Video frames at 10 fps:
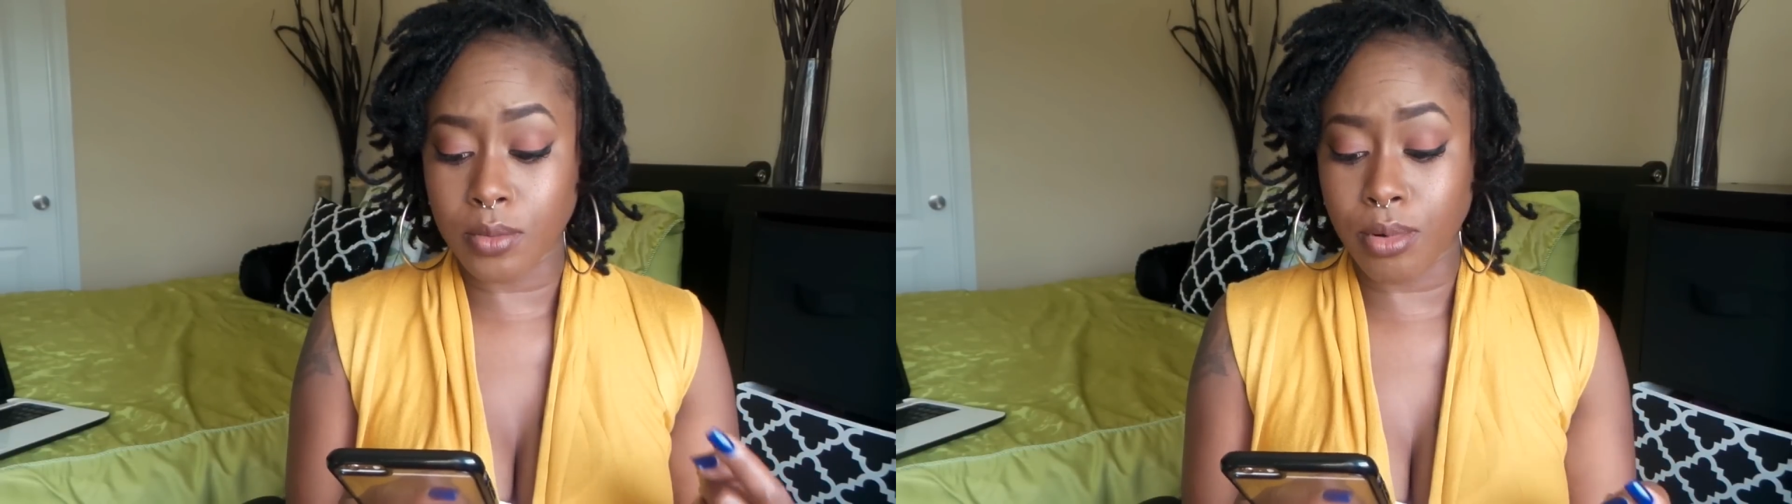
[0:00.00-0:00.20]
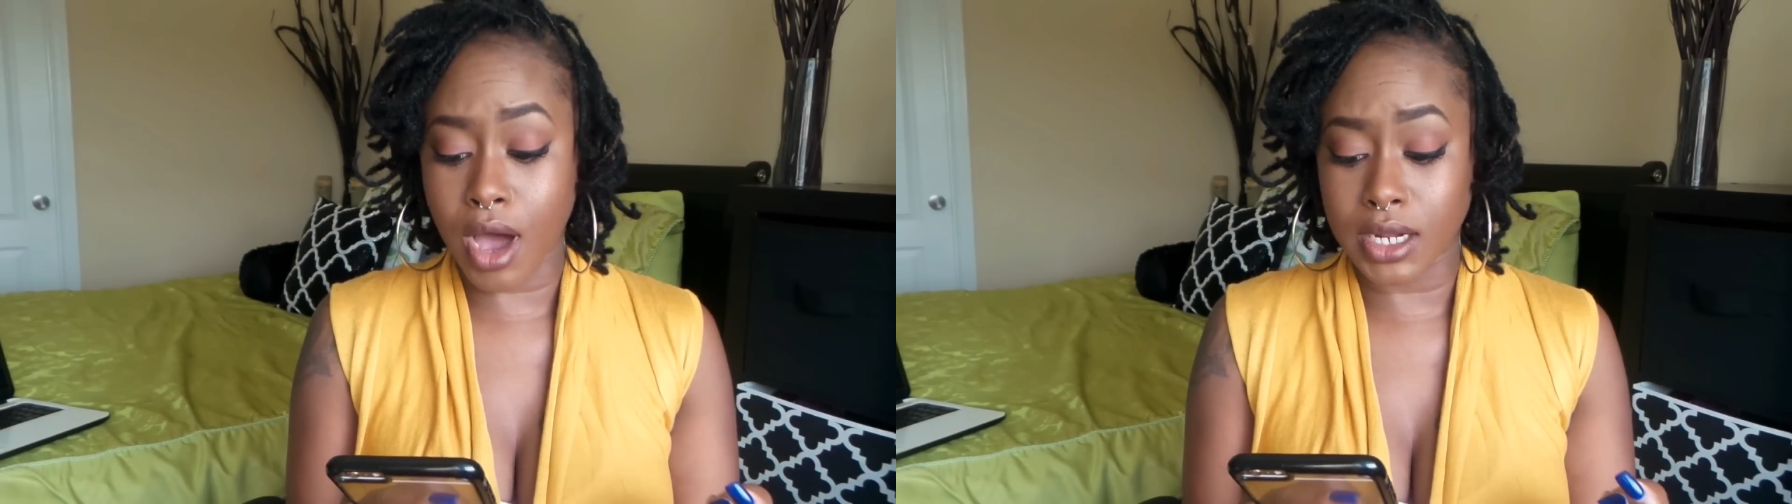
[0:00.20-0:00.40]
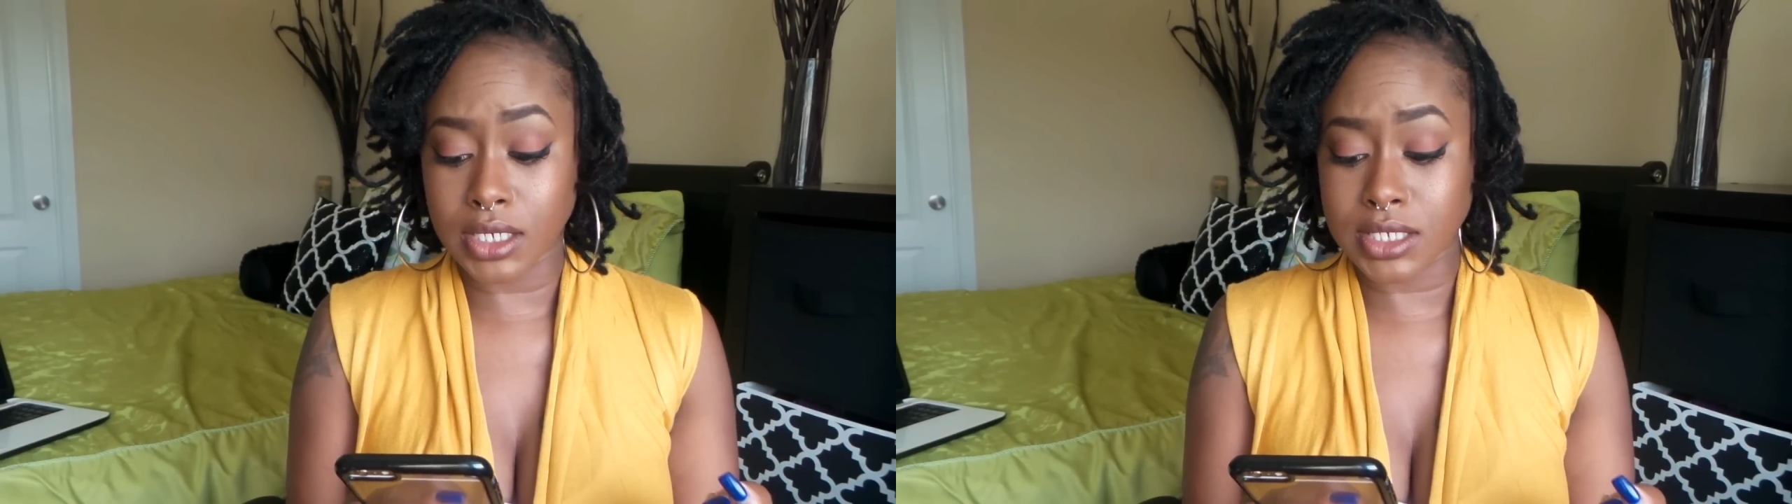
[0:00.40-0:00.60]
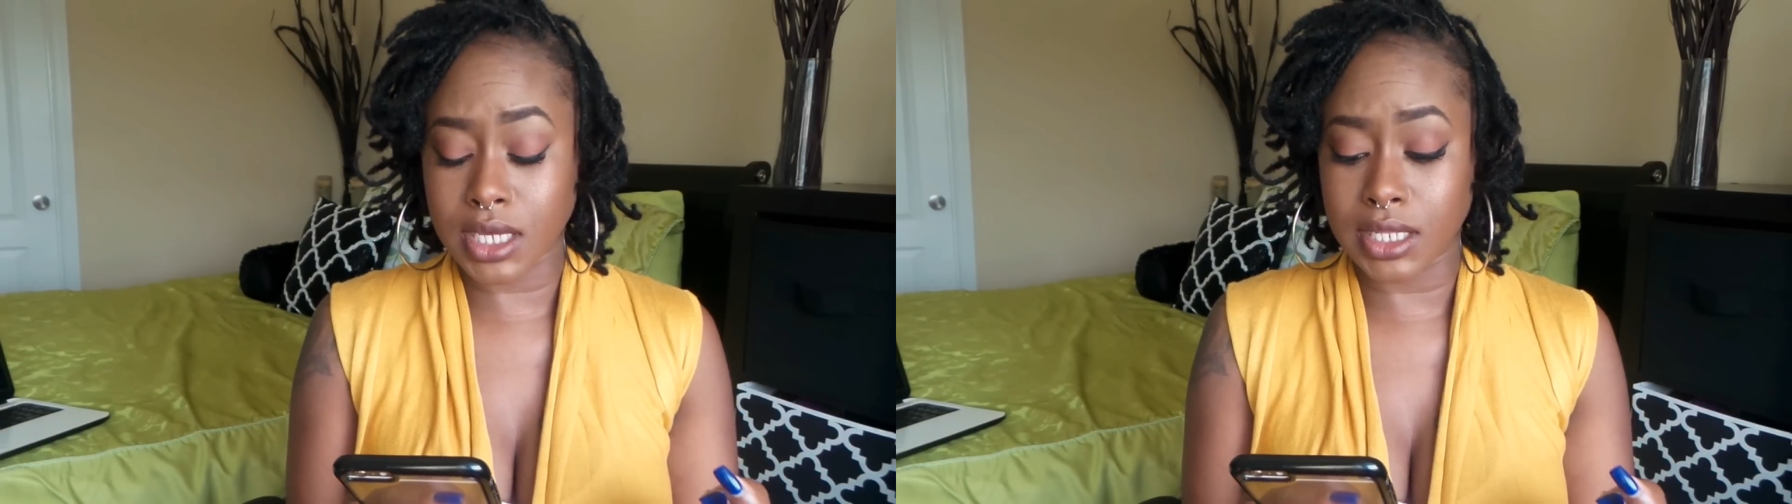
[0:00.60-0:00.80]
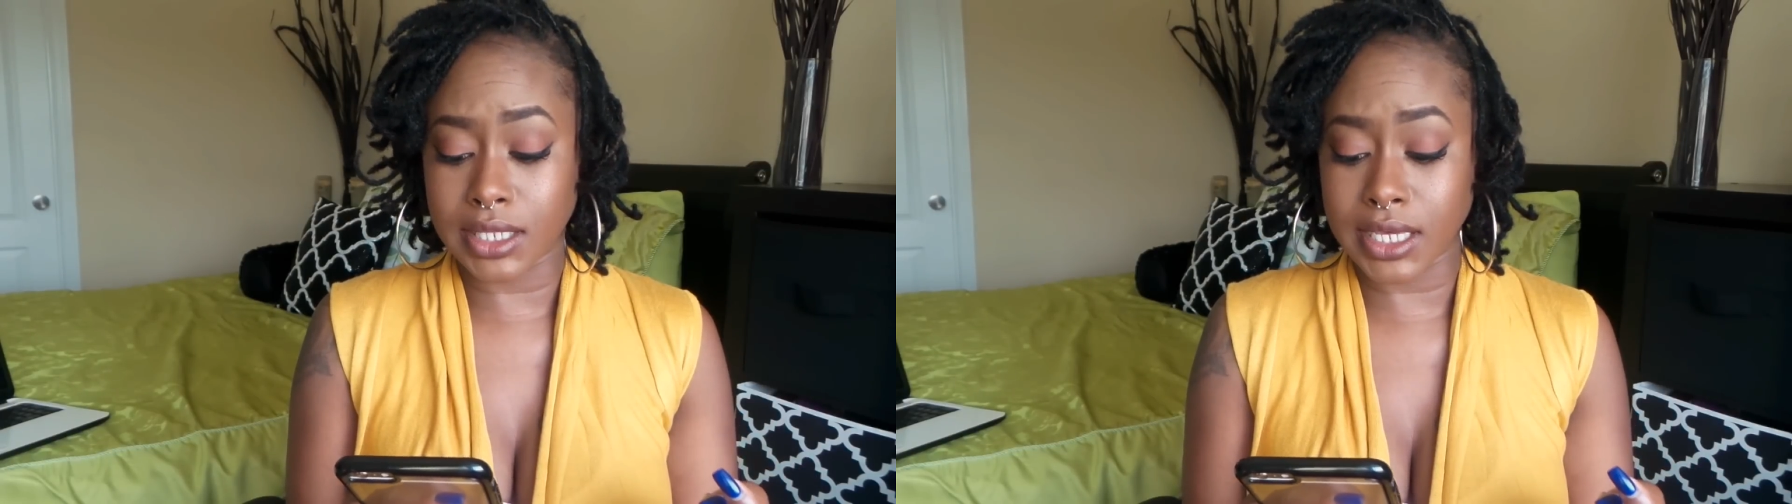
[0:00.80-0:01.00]
products
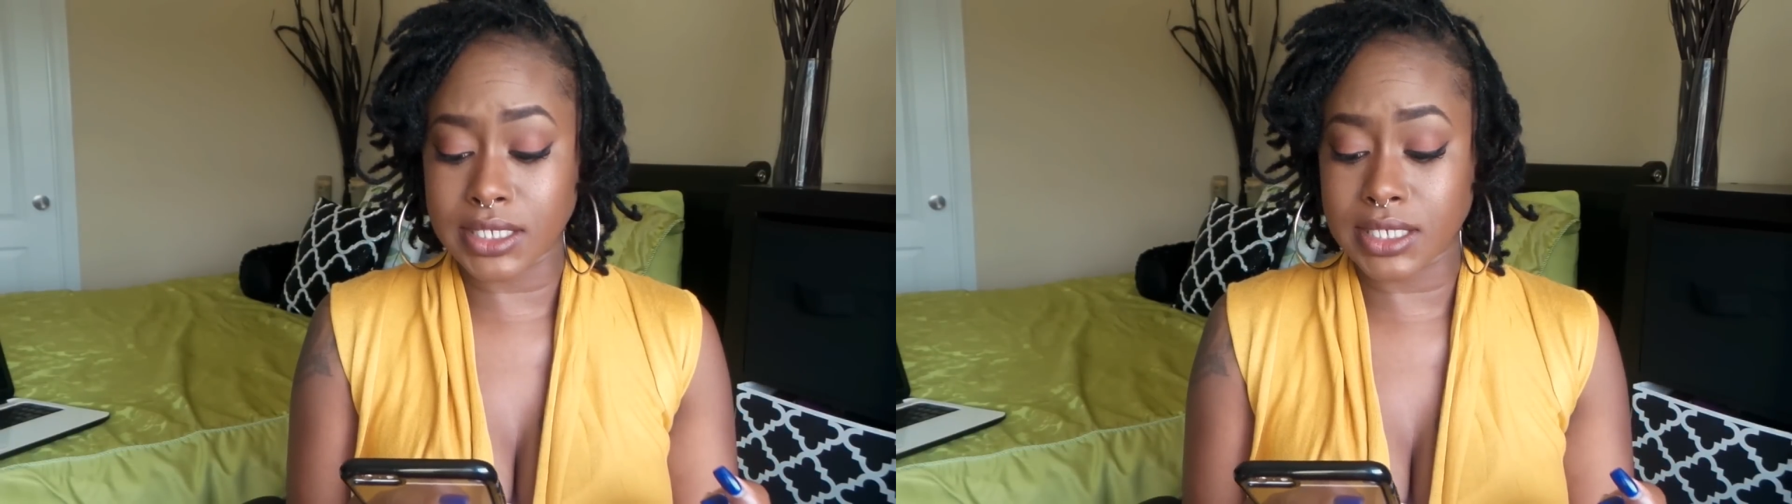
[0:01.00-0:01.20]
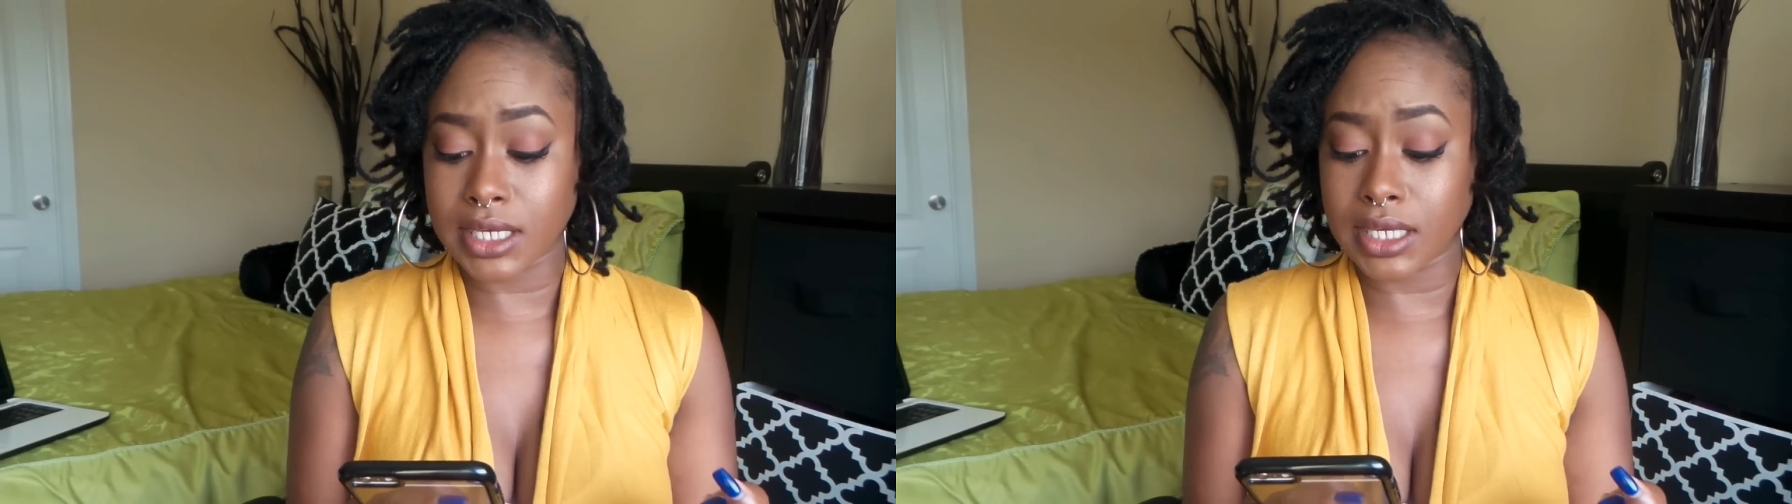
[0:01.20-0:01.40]
unless